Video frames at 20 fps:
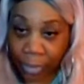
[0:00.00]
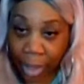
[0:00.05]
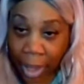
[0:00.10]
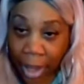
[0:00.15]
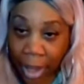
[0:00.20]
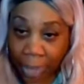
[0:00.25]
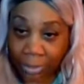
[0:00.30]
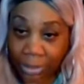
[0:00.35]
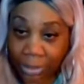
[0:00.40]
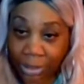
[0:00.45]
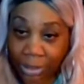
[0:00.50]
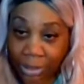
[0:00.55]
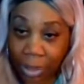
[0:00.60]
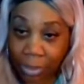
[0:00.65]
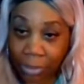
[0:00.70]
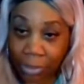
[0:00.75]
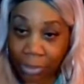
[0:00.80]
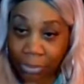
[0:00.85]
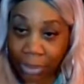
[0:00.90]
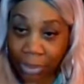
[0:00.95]
I would
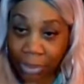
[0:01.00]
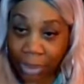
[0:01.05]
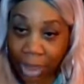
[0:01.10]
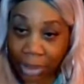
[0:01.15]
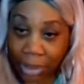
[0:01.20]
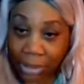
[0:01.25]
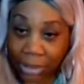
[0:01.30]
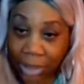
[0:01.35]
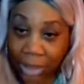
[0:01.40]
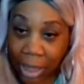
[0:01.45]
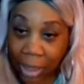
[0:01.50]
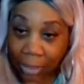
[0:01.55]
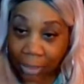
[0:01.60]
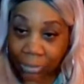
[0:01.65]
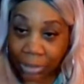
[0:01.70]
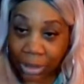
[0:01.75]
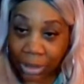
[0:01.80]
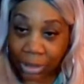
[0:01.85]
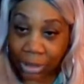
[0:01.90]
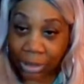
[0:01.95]
tell him the next
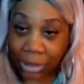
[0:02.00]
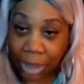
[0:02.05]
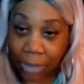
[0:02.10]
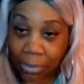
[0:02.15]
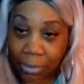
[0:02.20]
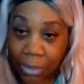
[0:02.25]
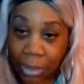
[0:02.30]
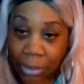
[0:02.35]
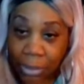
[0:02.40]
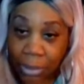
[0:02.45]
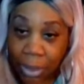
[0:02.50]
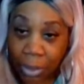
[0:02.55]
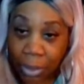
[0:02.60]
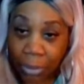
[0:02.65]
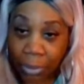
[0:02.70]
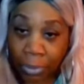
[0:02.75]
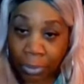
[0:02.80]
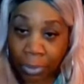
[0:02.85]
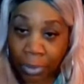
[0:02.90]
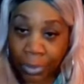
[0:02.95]
time, just let me
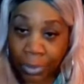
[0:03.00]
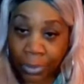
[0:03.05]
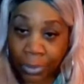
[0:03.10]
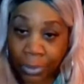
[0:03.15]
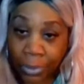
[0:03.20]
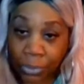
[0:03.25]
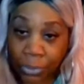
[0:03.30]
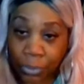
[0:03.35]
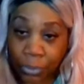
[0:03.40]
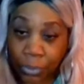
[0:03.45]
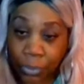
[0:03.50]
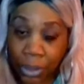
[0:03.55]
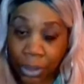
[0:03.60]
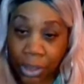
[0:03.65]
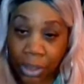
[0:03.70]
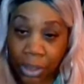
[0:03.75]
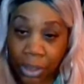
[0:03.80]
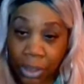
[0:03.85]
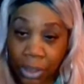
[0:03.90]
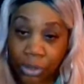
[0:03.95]
know what
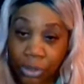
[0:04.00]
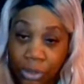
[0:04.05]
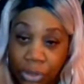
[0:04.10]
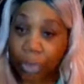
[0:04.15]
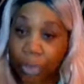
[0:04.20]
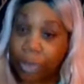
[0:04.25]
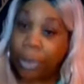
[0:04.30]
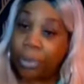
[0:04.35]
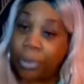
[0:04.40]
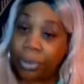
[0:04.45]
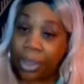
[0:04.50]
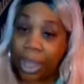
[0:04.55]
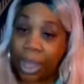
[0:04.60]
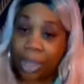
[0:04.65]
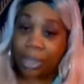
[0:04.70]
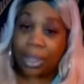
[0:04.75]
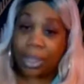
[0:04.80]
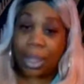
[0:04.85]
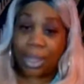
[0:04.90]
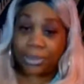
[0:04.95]
he's doing.
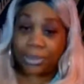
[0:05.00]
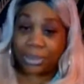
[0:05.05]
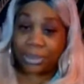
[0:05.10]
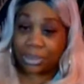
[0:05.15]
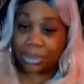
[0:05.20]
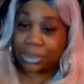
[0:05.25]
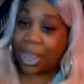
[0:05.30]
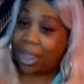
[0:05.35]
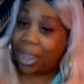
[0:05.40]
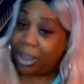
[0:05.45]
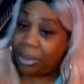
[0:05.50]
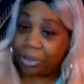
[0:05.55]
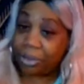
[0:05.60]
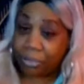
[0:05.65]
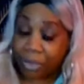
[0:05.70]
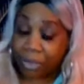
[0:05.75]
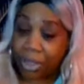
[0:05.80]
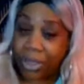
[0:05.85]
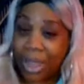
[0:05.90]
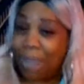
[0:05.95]
Okay, Constance, I
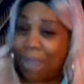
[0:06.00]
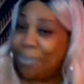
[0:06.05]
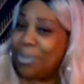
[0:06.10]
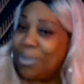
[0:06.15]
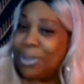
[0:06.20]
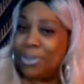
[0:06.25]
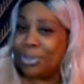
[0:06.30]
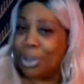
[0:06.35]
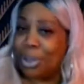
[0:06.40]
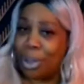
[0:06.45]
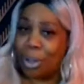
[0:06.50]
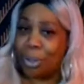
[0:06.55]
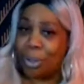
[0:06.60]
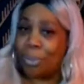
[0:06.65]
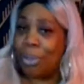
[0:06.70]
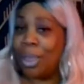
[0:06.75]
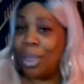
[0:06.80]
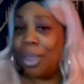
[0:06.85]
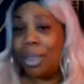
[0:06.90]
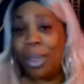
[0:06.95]
agree. Let me
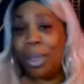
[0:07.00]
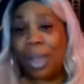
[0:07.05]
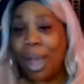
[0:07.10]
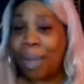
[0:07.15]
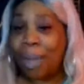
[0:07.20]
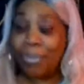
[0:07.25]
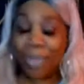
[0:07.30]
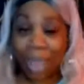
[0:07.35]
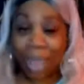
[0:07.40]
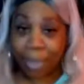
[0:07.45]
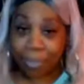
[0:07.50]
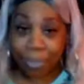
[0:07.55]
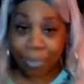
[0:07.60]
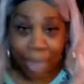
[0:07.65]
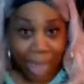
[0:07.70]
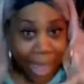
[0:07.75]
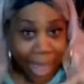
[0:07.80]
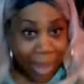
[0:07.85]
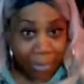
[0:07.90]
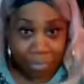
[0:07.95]
know. I'm not
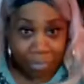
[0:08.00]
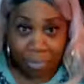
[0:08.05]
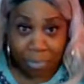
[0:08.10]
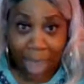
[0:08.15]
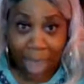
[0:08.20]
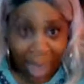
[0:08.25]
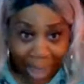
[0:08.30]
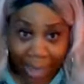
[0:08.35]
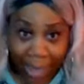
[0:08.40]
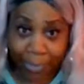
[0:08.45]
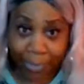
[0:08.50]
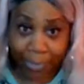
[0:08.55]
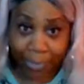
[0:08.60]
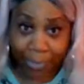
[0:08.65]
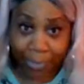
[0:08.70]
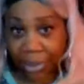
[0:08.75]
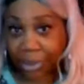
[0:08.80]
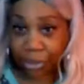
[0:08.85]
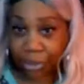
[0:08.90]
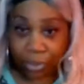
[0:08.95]
mad
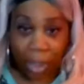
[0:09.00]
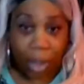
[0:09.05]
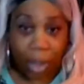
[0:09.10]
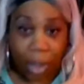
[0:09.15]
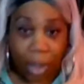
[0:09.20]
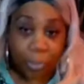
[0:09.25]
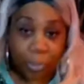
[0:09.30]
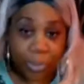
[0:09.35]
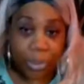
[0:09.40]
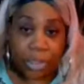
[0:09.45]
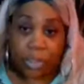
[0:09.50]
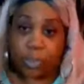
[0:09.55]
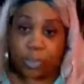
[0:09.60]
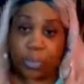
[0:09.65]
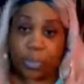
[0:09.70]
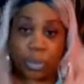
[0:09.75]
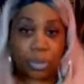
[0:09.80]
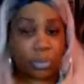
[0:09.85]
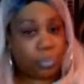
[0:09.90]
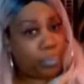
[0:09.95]
because you're helping us,
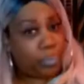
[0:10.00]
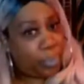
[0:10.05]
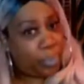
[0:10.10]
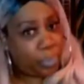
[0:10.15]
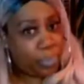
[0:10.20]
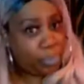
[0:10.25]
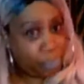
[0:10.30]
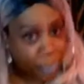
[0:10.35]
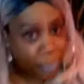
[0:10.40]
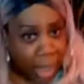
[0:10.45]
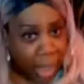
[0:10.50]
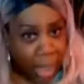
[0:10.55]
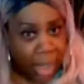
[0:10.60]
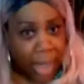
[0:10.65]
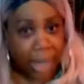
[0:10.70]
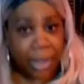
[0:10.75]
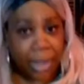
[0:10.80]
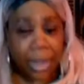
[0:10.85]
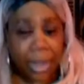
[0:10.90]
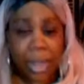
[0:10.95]
but
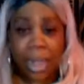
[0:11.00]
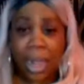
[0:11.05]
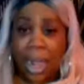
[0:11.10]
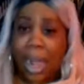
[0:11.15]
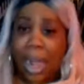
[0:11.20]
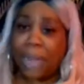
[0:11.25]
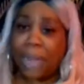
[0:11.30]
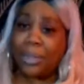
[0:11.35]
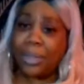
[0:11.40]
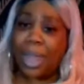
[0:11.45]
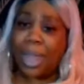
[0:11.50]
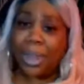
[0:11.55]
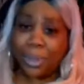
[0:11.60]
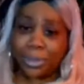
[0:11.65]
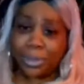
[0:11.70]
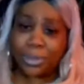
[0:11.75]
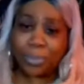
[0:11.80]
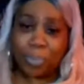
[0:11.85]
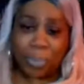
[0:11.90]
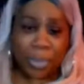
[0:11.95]
man, I
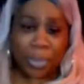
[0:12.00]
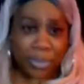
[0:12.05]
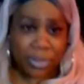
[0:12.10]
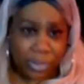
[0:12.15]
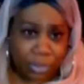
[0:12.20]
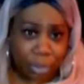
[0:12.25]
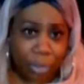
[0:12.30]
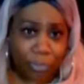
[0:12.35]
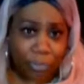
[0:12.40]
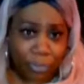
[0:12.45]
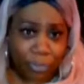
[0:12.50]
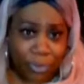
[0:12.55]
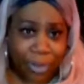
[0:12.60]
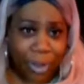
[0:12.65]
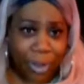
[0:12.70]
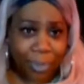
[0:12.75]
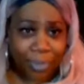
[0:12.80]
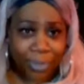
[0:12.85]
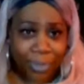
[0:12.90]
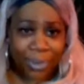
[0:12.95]
could have pitched off a
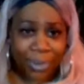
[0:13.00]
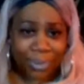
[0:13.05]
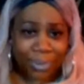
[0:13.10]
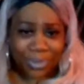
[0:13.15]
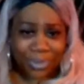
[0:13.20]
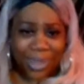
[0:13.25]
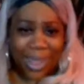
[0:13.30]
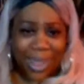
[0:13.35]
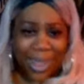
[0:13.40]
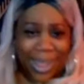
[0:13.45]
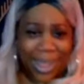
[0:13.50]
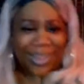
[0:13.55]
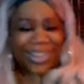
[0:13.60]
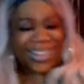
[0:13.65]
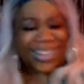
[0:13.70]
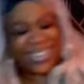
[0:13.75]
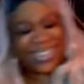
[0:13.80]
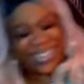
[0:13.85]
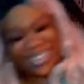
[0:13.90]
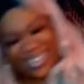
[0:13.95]
couple of them
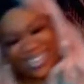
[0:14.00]
dollars.